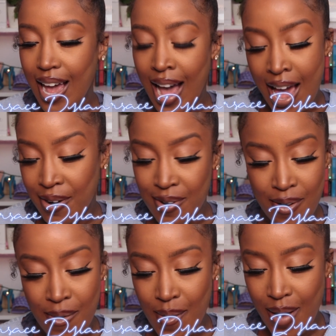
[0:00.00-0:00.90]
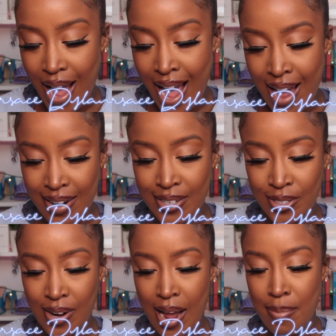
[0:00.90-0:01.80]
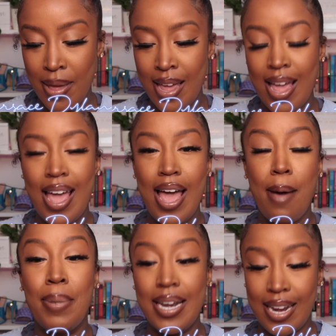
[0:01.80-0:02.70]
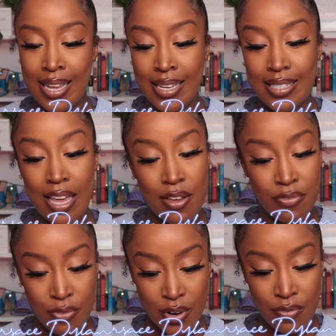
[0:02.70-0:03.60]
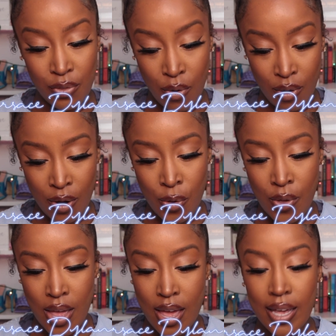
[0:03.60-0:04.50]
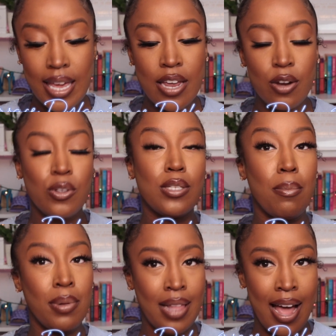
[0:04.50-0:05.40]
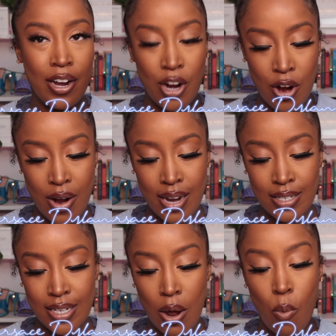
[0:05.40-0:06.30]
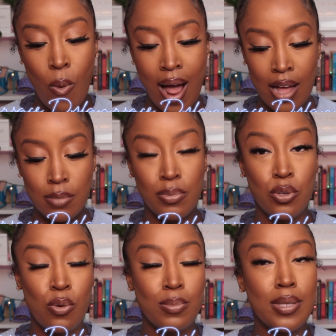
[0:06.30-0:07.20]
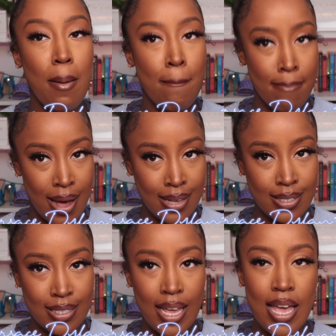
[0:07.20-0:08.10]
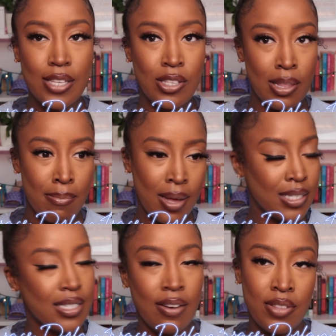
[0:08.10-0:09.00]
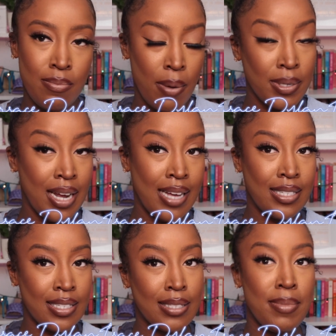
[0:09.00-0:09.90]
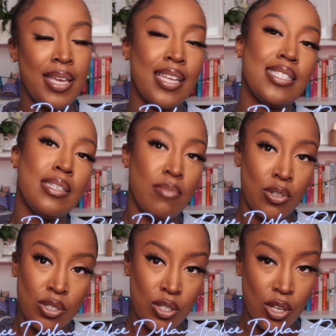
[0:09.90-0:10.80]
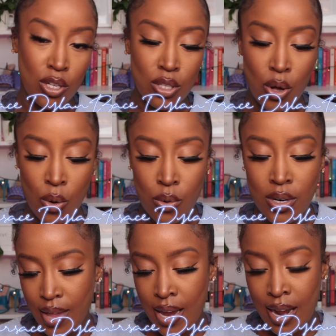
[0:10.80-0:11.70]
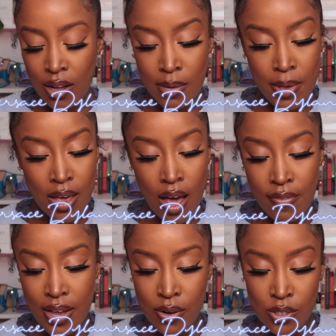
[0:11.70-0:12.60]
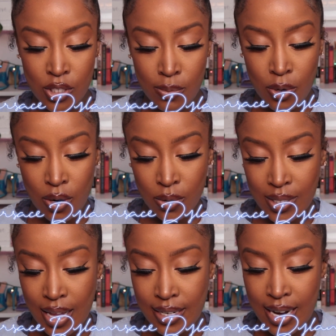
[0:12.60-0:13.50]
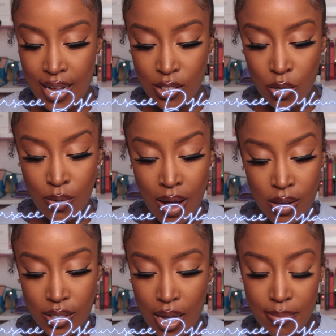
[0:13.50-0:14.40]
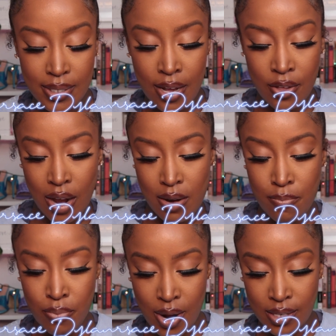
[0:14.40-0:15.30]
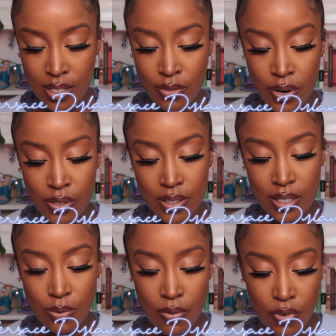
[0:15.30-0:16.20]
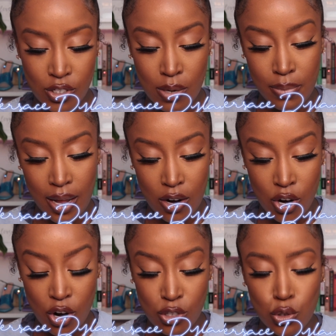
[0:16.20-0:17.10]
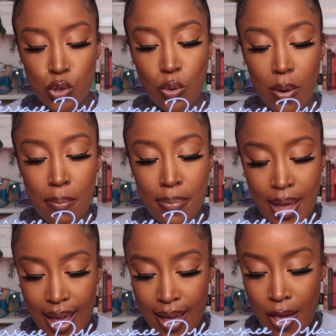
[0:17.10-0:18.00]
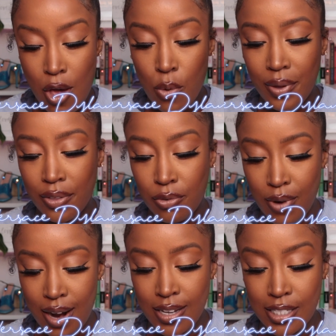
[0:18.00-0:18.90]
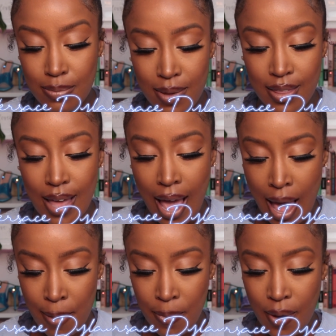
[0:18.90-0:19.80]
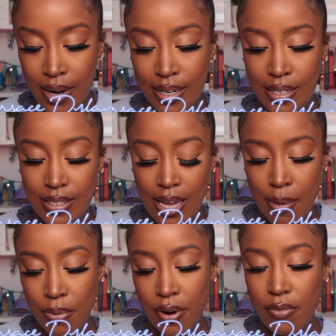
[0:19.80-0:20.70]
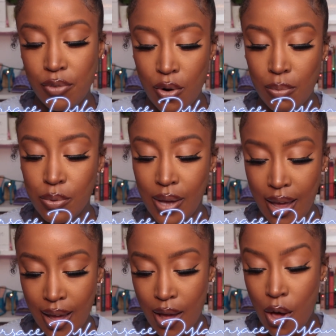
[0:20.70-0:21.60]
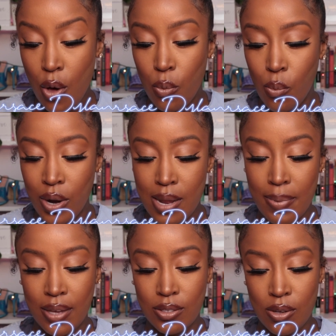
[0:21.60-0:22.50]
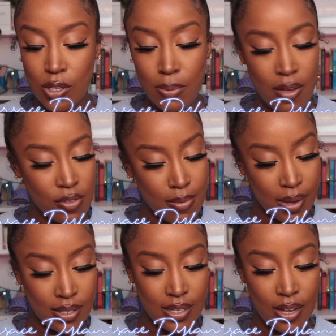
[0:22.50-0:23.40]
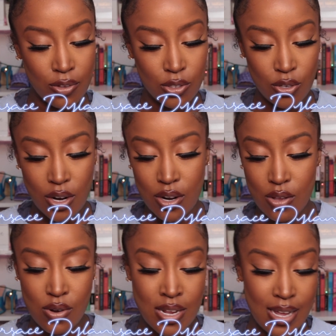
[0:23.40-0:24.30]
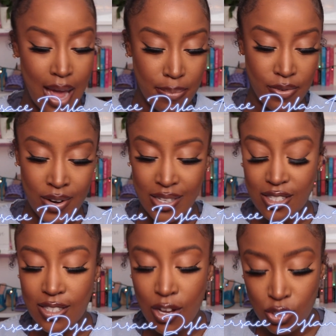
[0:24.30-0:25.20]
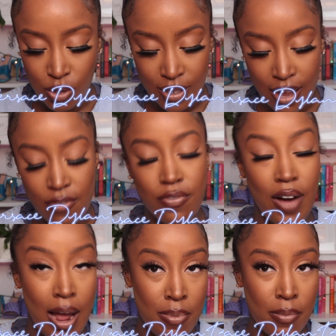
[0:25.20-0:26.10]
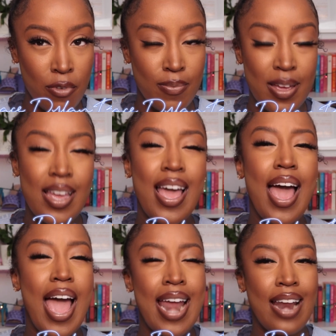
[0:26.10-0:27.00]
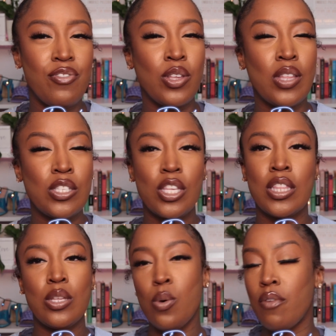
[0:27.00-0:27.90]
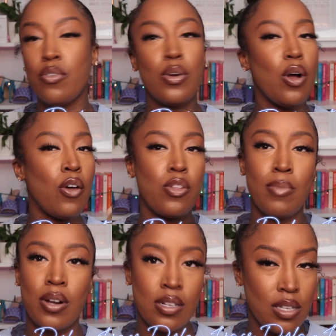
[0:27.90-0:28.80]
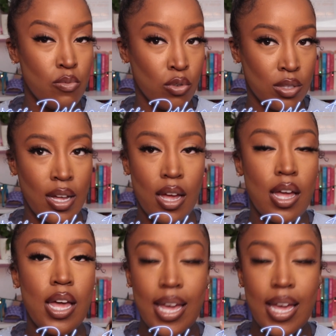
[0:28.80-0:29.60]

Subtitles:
I don't know how to describe it, but it is a fruity floral. Keynotes, black currant, wild blooms, musk. So the musk definitely probably ties in to make it similar to the cologne. An alchemy of irresistible notes that dance, arouse, come together, and embrace. This fragrance is a refreshing black currant sorbet with Granny Smith apple and a contemporary floral bouquet. Woody base notes playfully mixed together to create a unique, captivating, sensuous, and vibrant movement. And I feel like that's whoever on the marketing team wrote that.